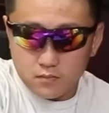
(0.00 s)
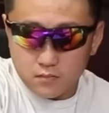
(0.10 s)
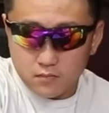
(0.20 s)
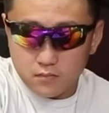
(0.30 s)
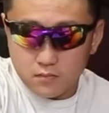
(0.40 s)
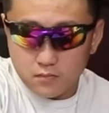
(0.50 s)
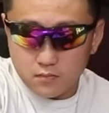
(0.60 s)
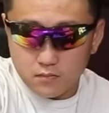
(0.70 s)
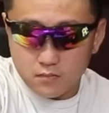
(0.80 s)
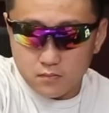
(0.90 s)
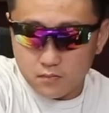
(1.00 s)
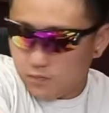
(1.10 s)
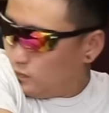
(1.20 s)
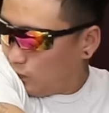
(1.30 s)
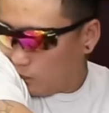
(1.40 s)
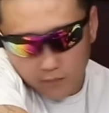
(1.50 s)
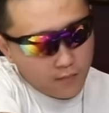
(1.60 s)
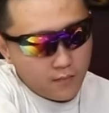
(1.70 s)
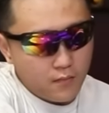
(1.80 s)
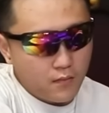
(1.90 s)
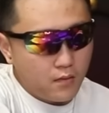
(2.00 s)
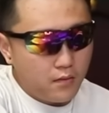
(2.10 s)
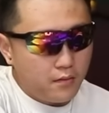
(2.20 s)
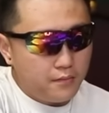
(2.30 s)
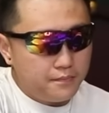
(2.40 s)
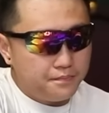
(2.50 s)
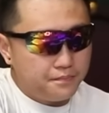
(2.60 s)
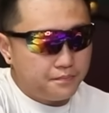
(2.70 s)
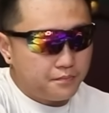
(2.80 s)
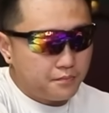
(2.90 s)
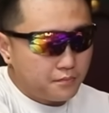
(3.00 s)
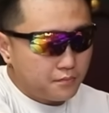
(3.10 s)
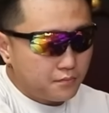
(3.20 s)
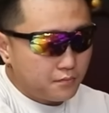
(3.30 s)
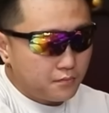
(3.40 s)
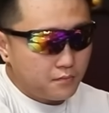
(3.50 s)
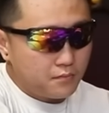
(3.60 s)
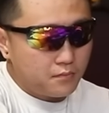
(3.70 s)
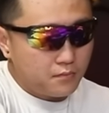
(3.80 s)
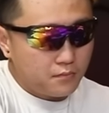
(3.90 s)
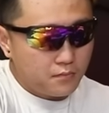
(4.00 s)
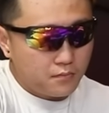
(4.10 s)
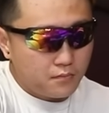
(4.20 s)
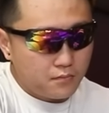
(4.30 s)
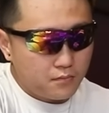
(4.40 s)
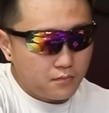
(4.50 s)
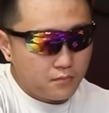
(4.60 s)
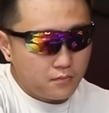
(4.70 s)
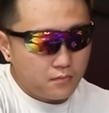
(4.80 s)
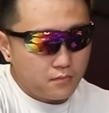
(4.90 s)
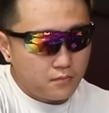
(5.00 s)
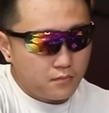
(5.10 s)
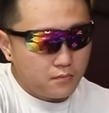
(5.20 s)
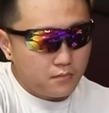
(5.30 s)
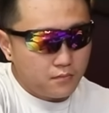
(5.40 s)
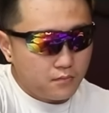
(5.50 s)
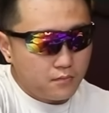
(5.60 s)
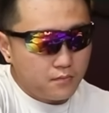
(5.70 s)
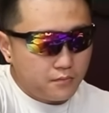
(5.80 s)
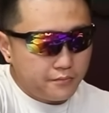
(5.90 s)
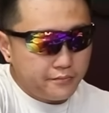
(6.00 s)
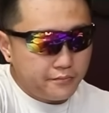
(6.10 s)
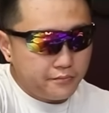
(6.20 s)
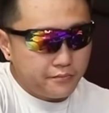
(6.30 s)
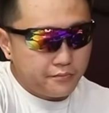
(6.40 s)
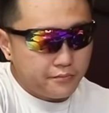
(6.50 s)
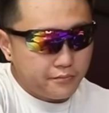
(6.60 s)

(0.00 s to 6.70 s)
This person isn't speaking.